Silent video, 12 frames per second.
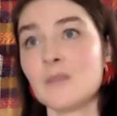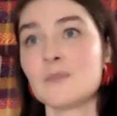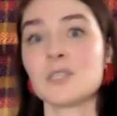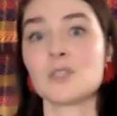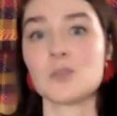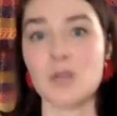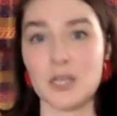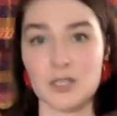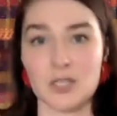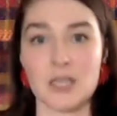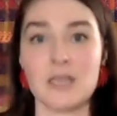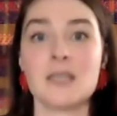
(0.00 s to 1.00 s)

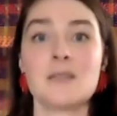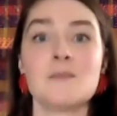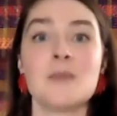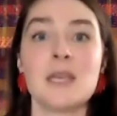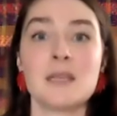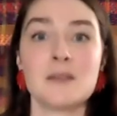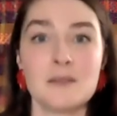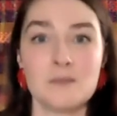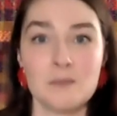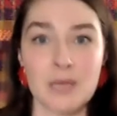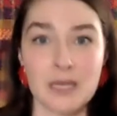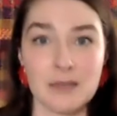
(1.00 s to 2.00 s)
destruction and
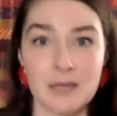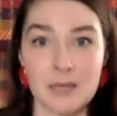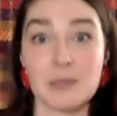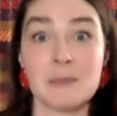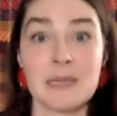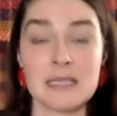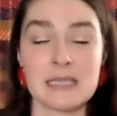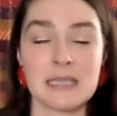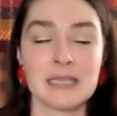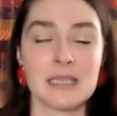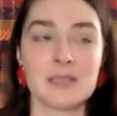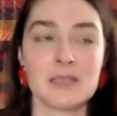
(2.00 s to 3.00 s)

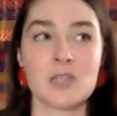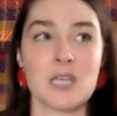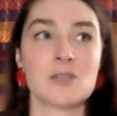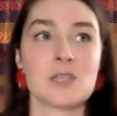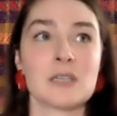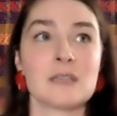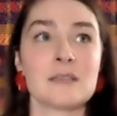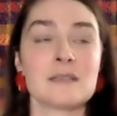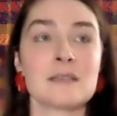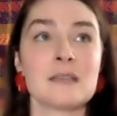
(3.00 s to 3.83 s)
implementing these changes.